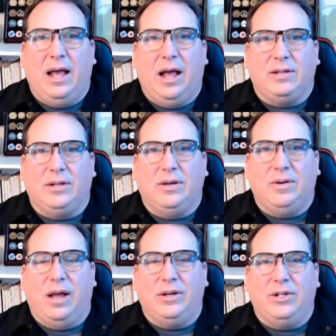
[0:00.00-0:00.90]

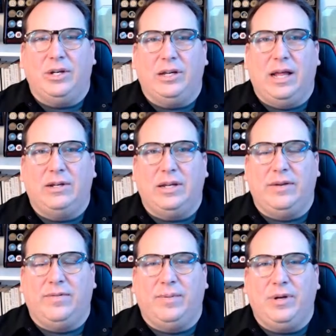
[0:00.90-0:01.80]
Also, share that
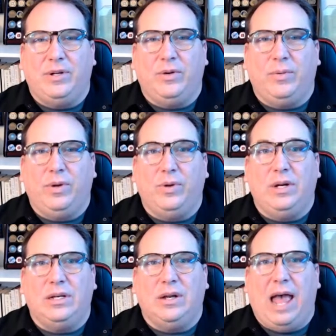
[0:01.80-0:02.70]
information with who
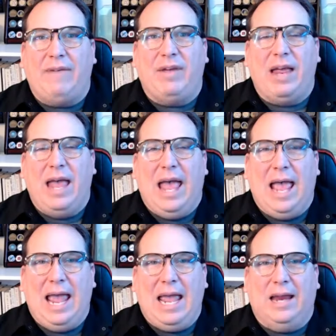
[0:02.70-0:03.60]
needs to have it,
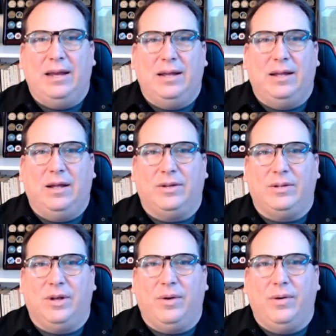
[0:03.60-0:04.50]
and
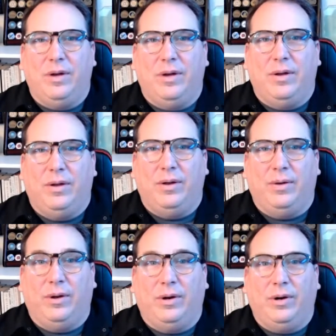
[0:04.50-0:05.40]
also
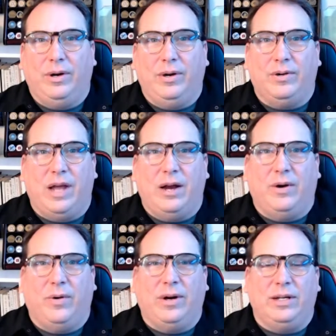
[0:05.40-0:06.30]
alert your
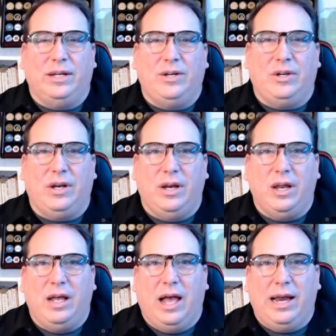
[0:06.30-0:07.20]
entire organization
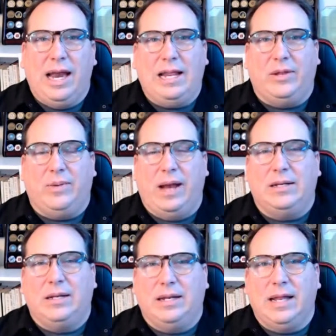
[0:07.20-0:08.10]
on any
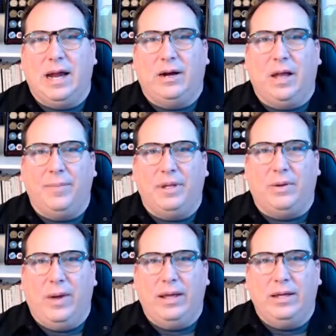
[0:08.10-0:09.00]
threats that are coming
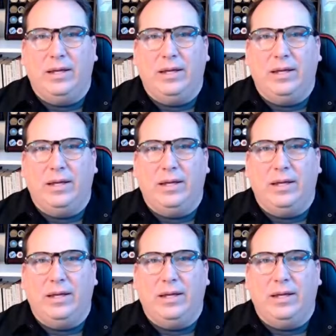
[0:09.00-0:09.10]
their way.